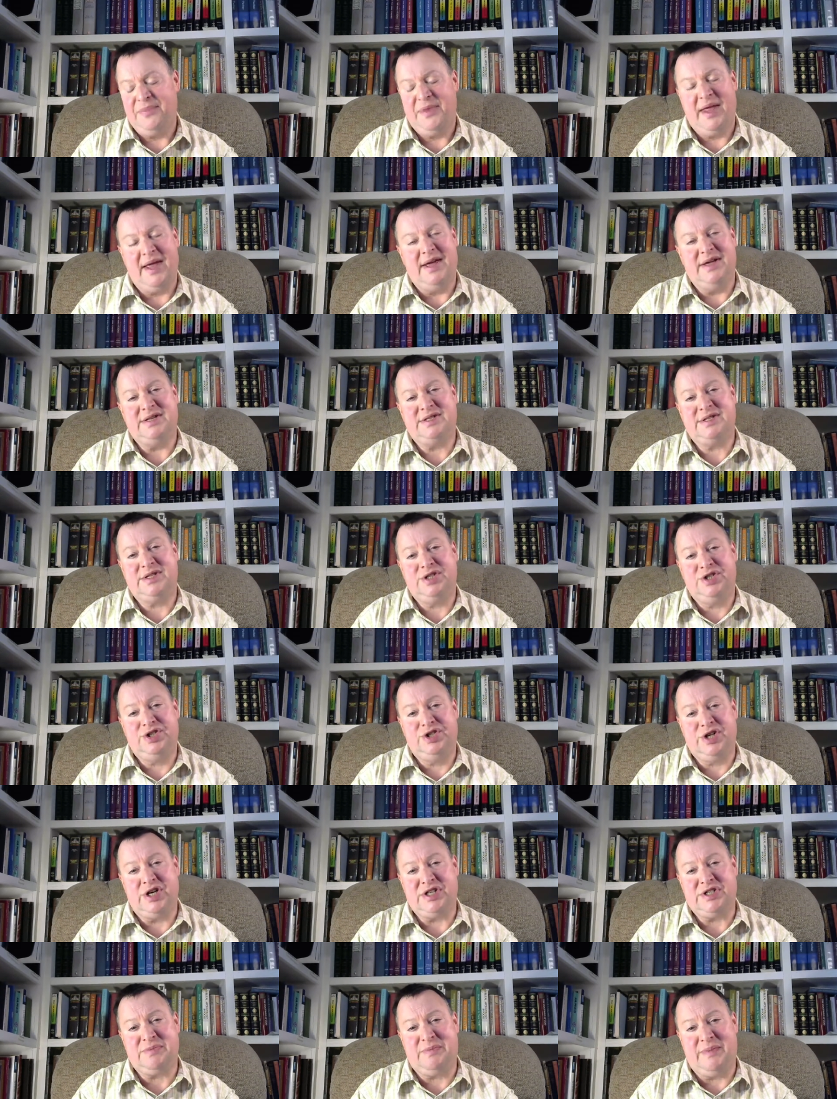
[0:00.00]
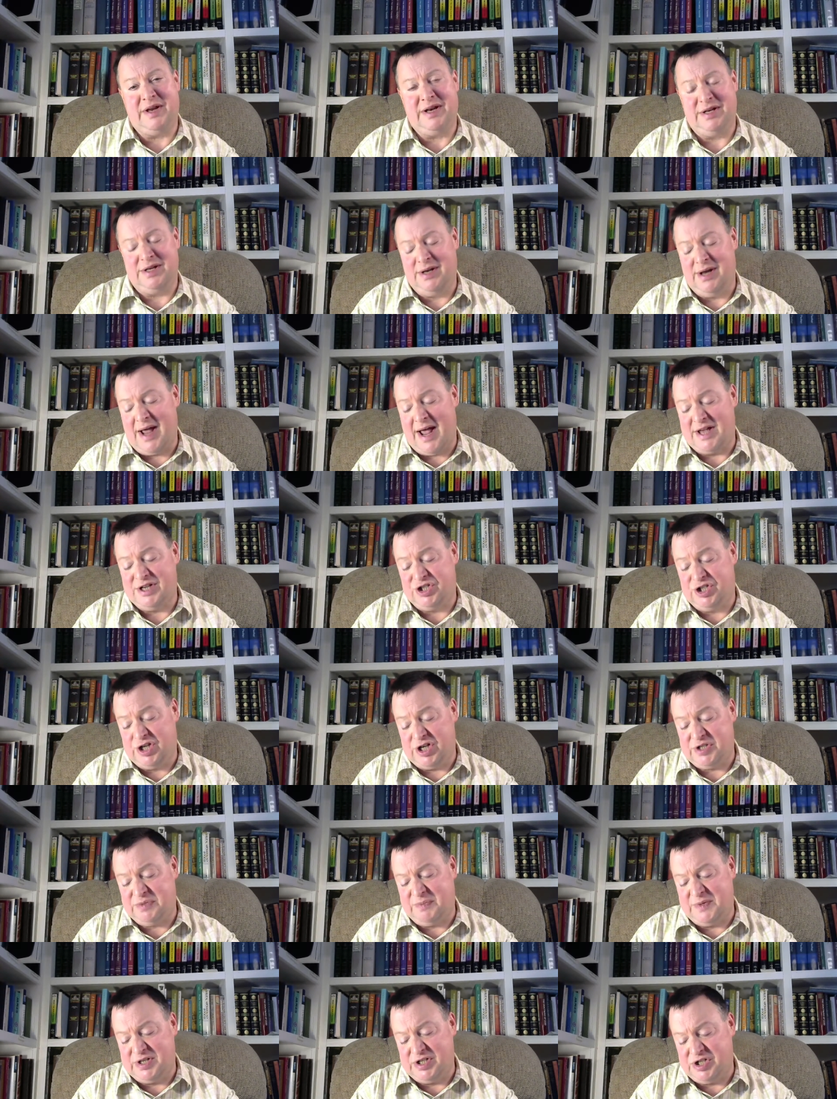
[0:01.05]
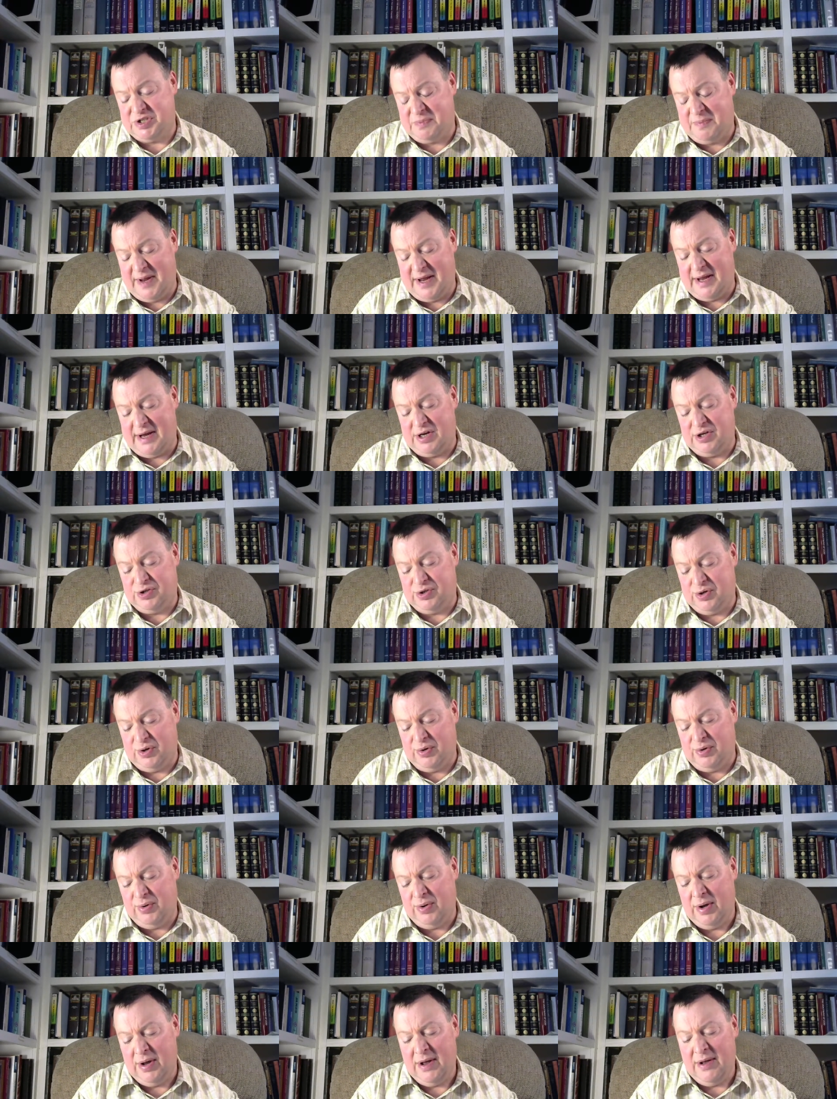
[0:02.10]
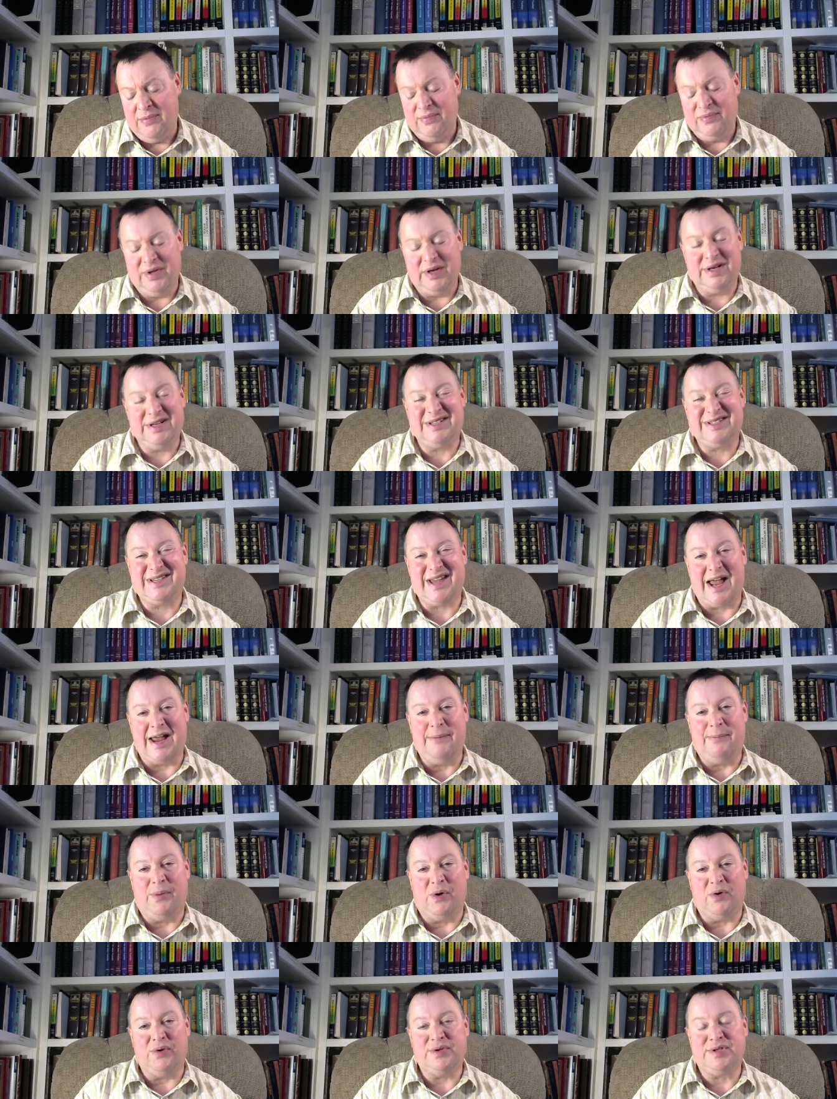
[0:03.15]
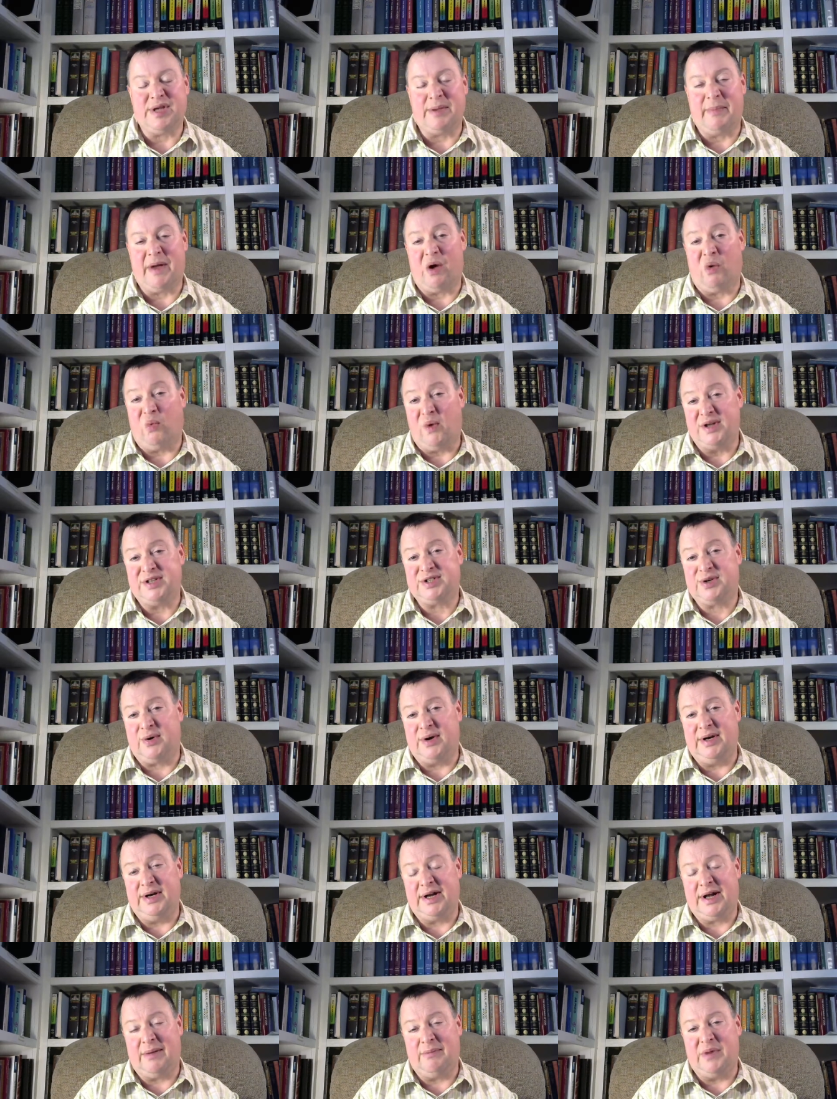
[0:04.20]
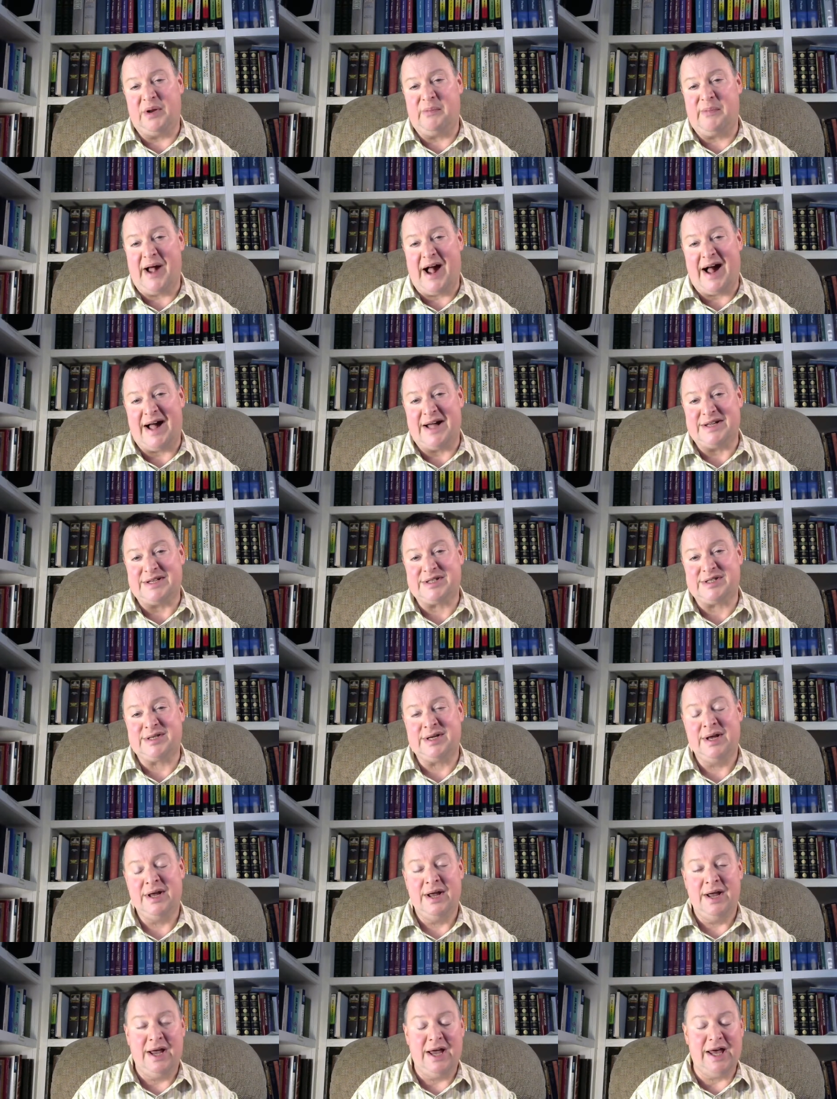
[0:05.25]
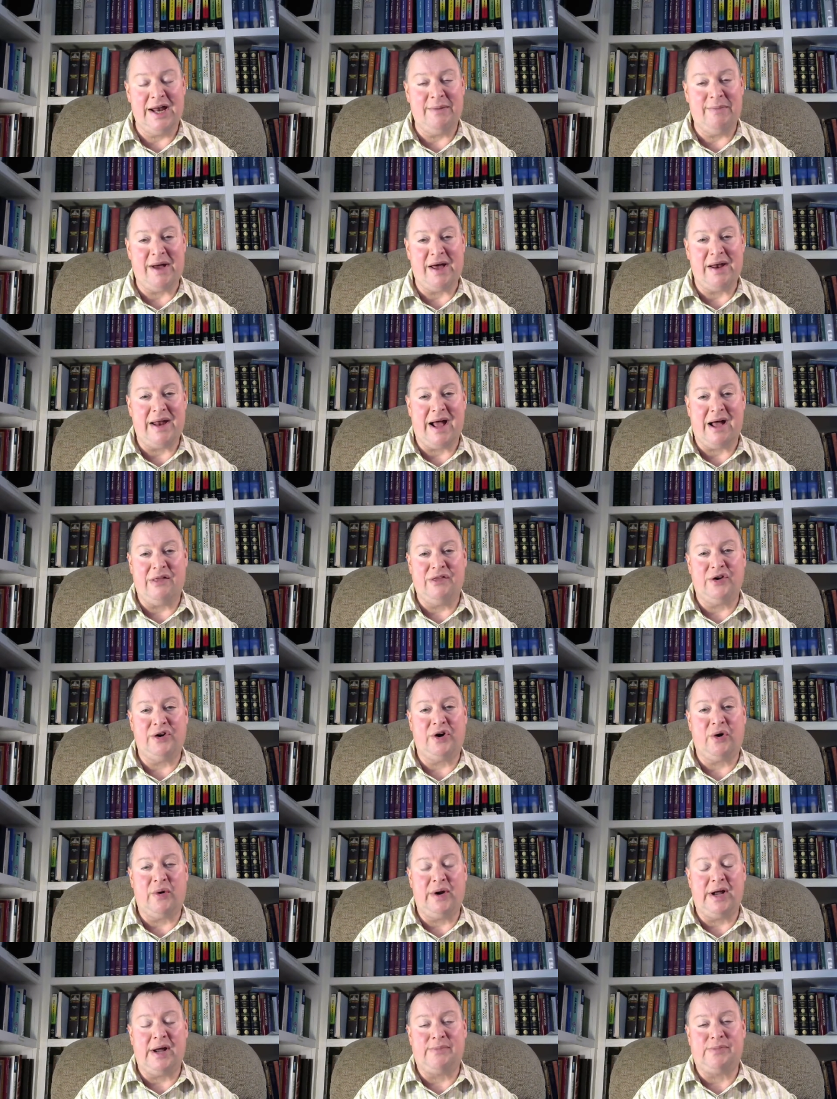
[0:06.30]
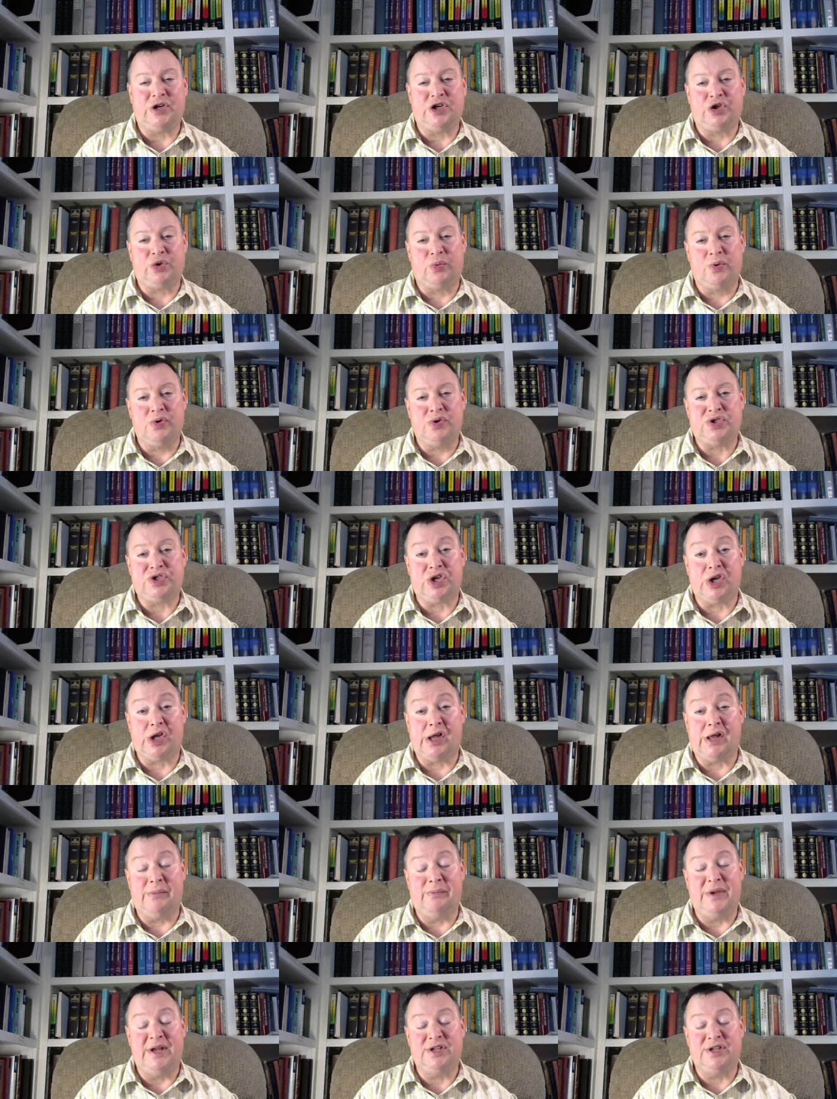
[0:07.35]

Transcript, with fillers: is just been has just been speaking to the disciples about what's going to come to pass and about how they're going up to Jerusalem.